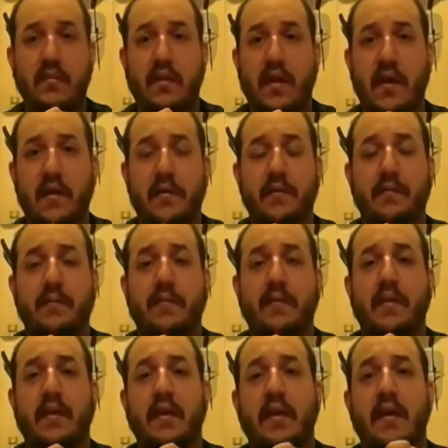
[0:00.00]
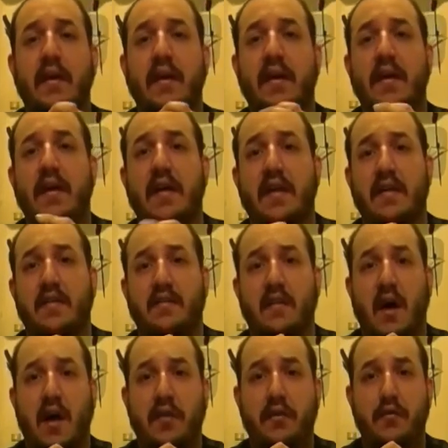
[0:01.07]
Now, it is
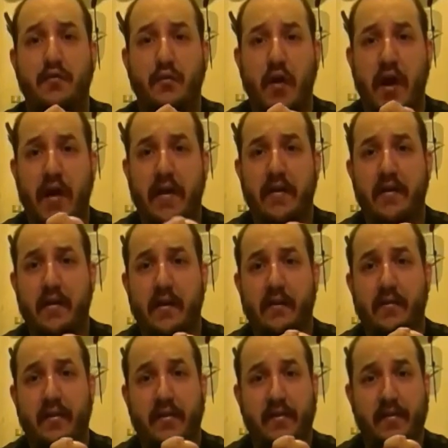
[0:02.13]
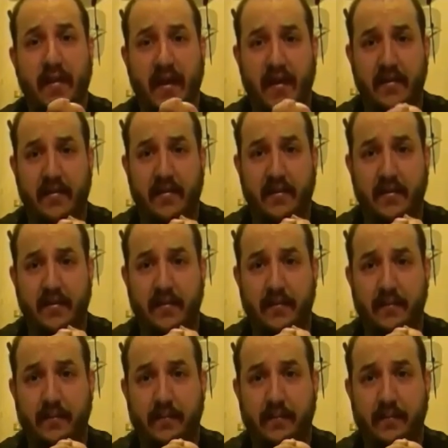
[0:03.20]
not the right of the states